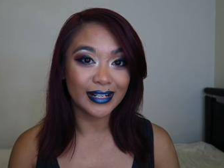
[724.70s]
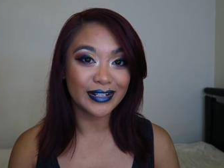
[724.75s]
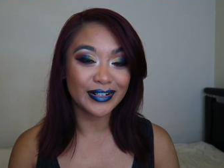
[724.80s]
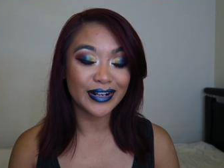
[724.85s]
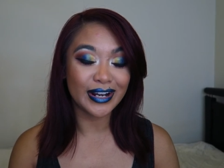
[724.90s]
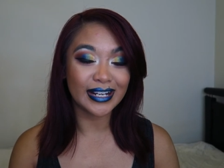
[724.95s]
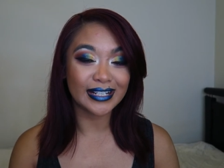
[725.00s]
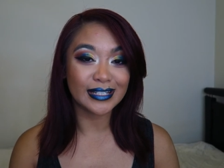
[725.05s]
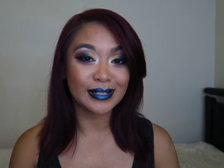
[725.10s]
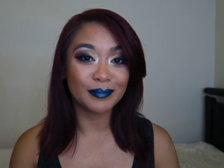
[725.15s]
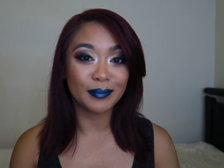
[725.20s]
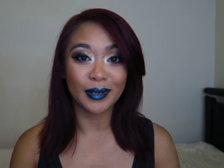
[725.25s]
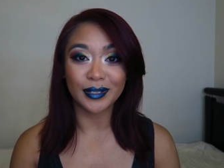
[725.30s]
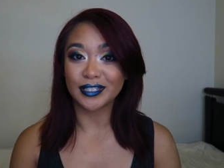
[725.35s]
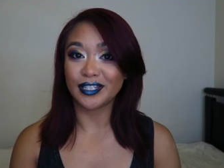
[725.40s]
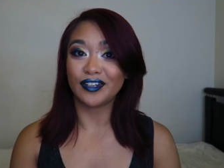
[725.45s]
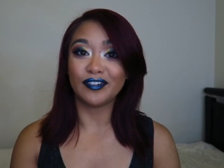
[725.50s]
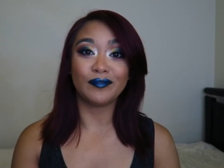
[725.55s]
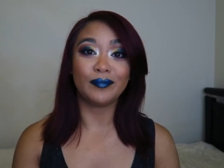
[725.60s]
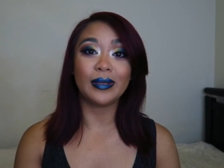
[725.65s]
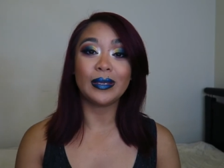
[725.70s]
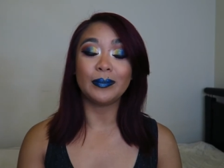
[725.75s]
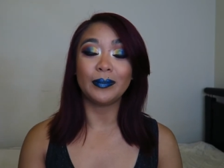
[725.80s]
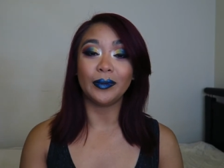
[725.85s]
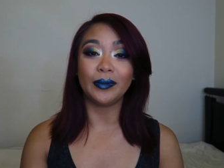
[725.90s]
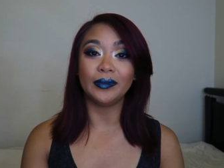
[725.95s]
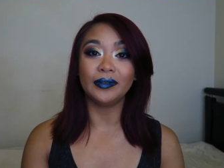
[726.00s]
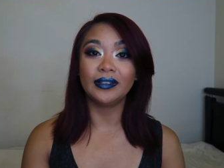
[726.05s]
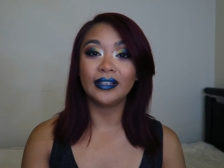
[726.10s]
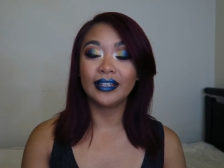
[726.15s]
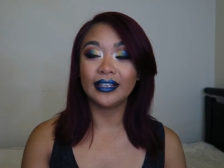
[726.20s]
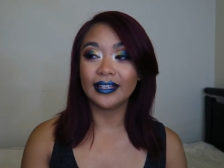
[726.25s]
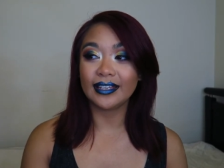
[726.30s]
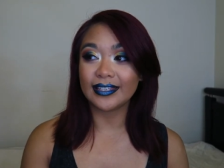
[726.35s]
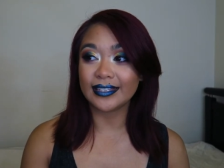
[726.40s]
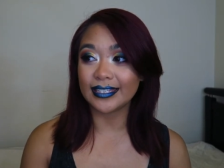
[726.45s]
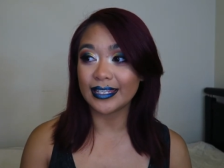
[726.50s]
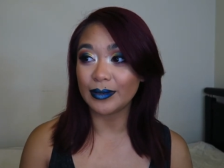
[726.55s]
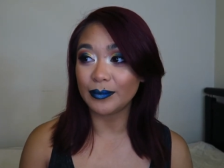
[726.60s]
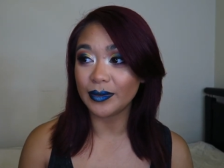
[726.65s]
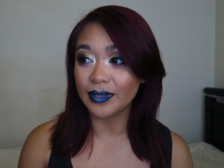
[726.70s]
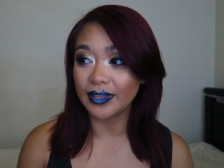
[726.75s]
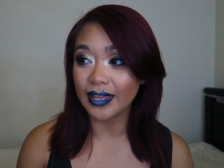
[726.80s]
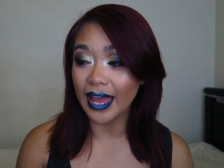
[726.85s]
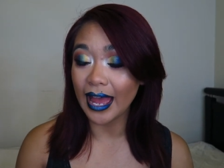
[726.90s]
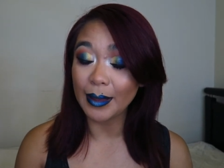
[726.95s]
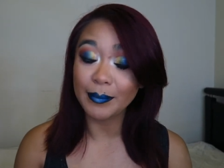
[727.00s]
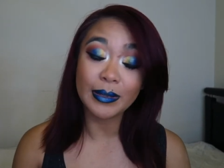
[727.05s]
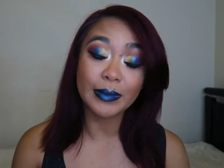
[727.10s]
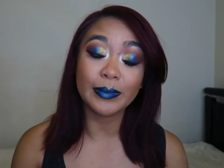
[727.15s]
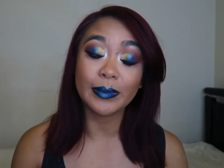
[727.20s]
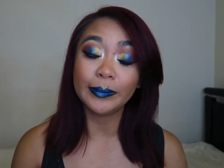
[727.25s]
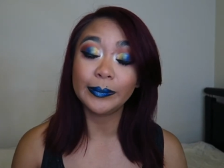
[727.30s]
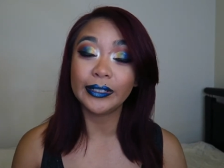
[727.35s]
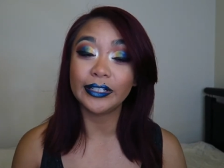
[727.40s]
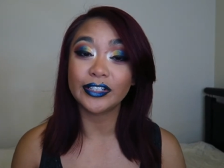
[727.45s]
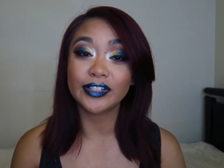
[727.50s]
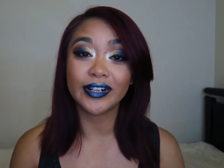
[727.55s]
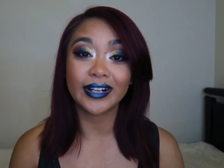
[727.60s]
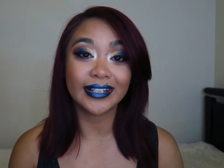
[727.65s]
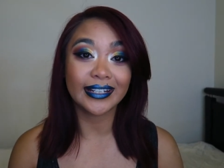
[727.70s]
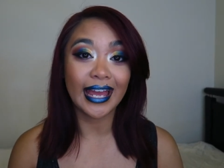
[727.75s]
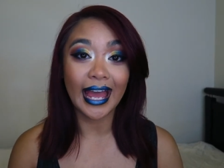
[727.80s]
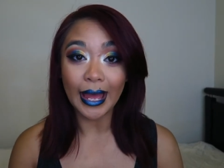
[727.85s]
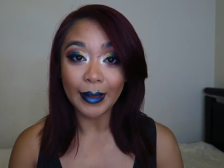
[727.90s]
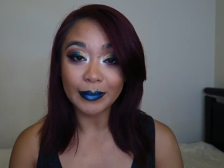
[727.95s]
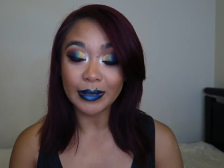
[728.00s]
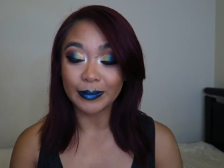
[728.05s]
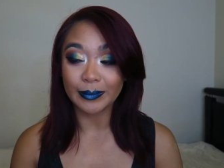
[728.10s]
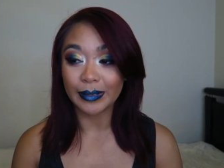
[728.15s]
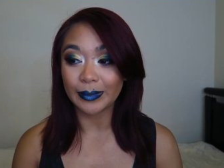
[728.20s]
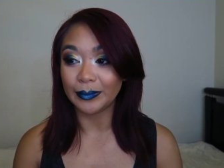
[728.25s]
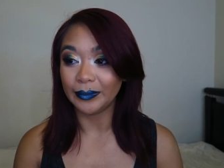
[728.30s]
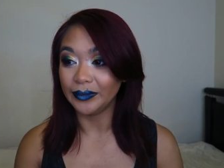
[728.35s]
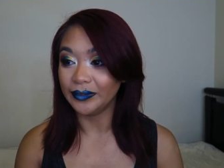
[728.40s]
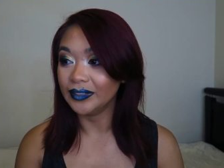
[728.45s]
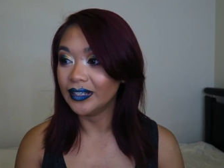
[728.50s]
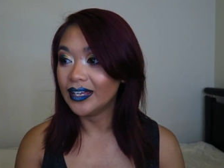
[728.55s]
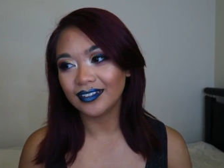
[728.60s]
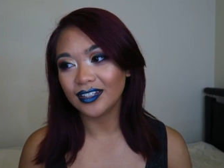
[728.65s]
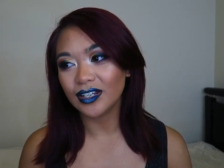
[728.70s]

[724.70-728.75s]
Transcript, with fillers: attract positive people. And same with happy people attract happy people.